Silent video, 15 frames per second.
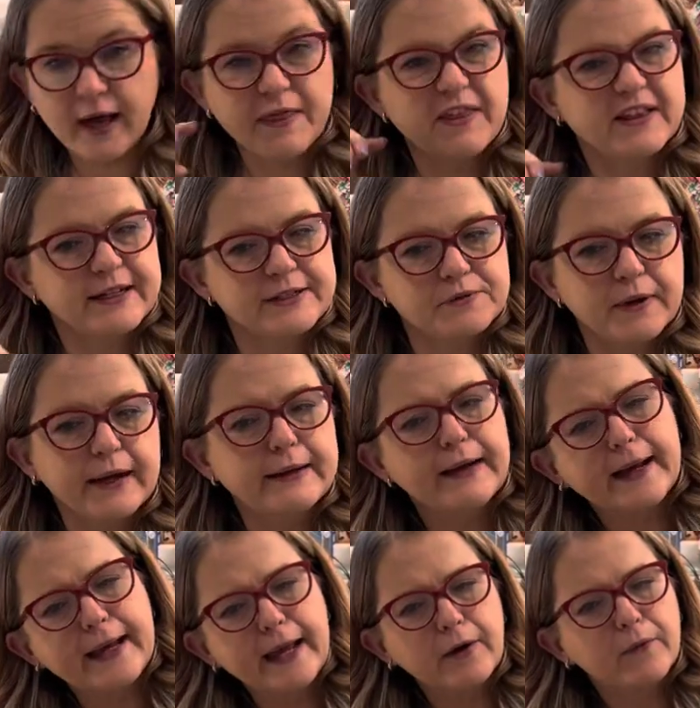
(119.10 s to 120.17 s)
I think that's right. I
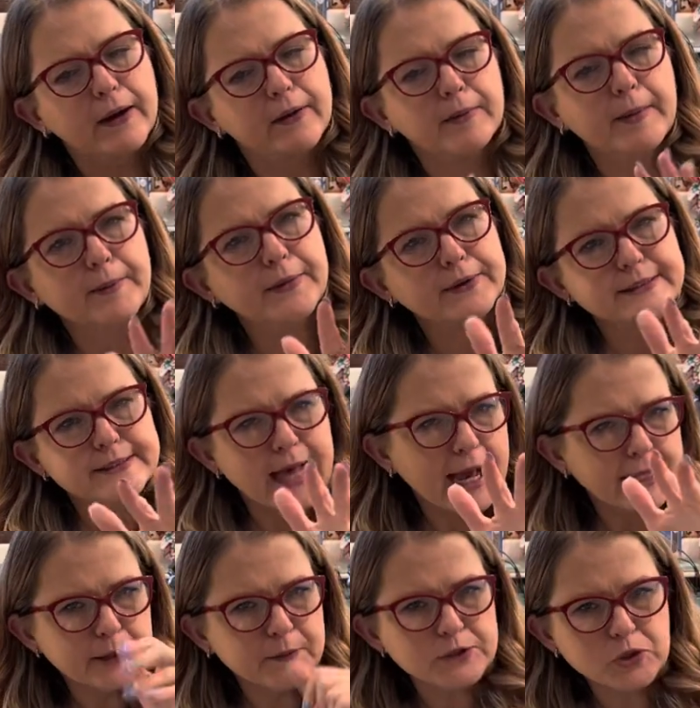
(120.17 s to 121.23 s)
can't quite remember
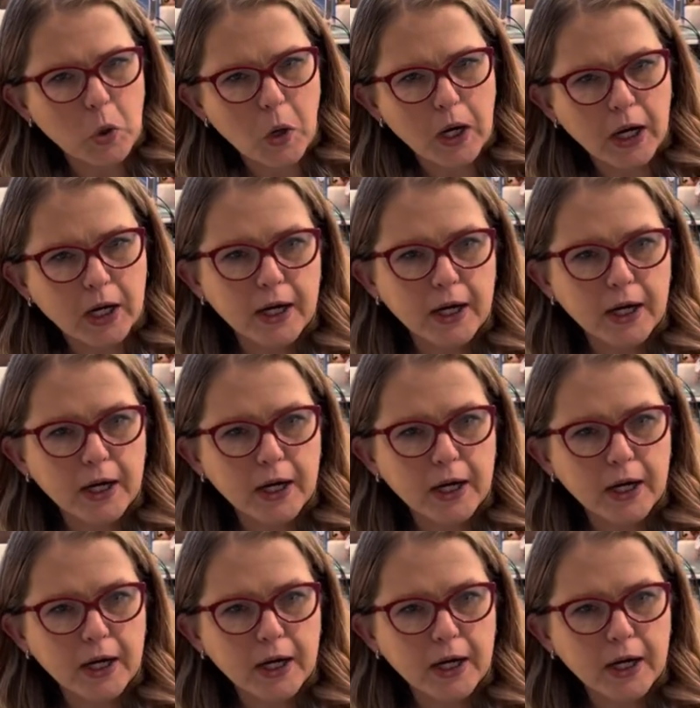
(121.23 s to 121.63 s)
exactly which order,